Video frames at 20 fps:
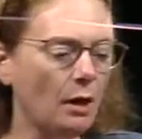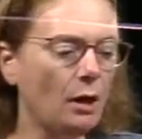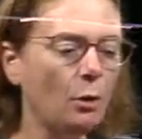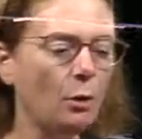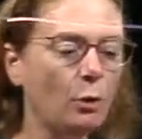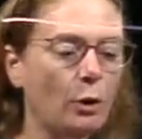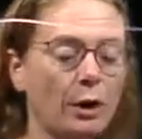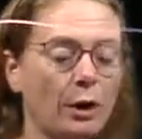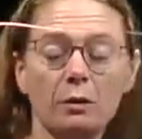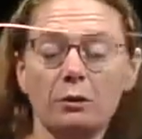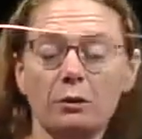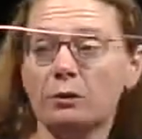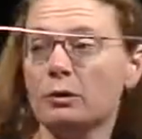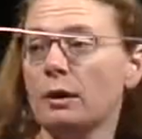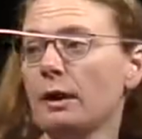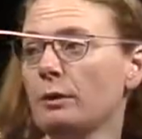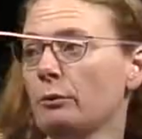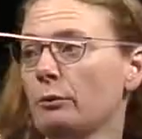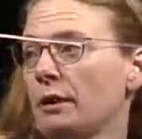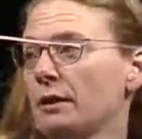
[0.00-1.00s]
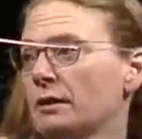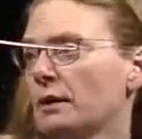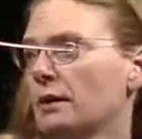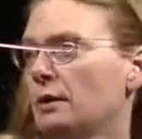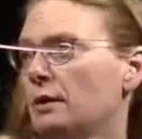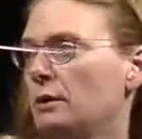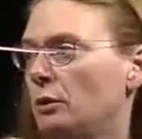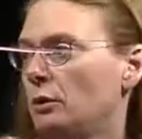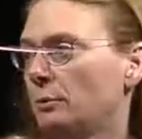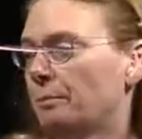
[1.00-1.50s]
What are those light rays
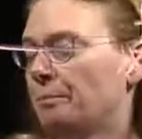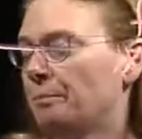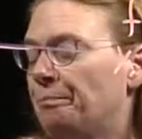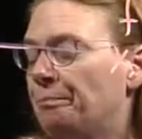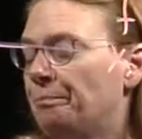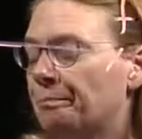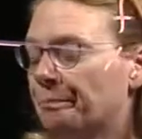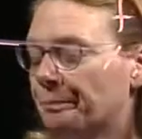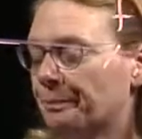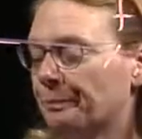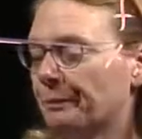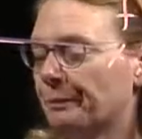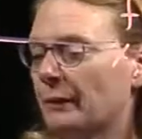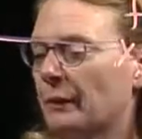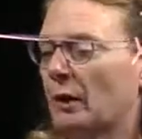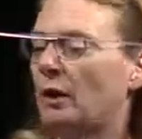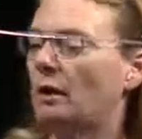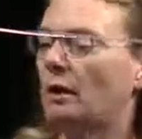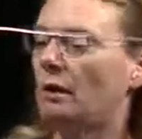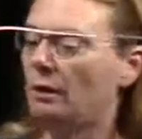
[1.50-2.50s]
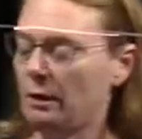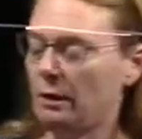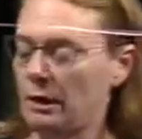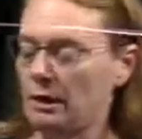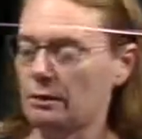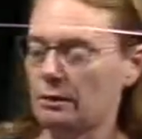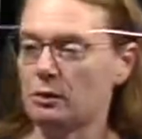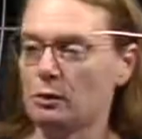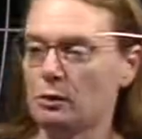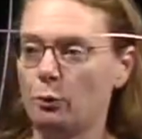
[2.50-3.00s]
going to do? All right,
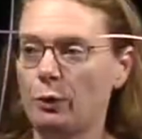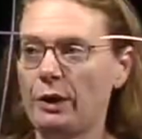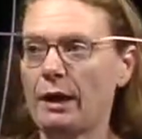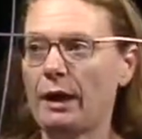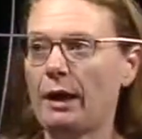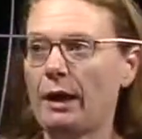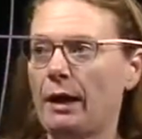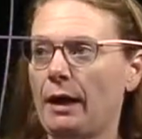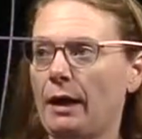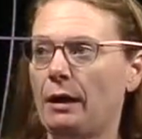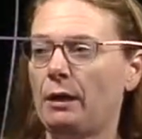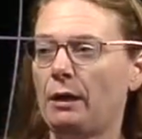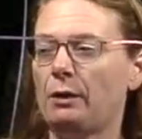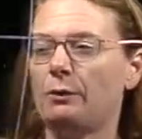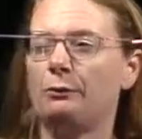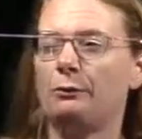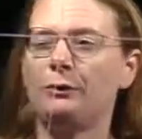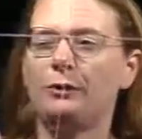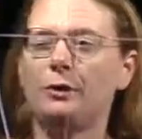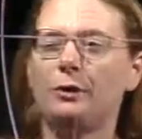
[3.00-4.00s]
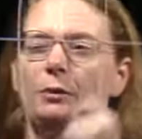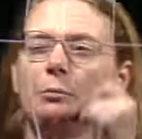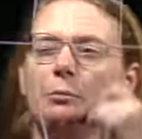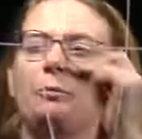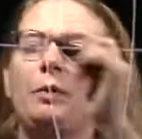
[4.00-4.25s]
so we have the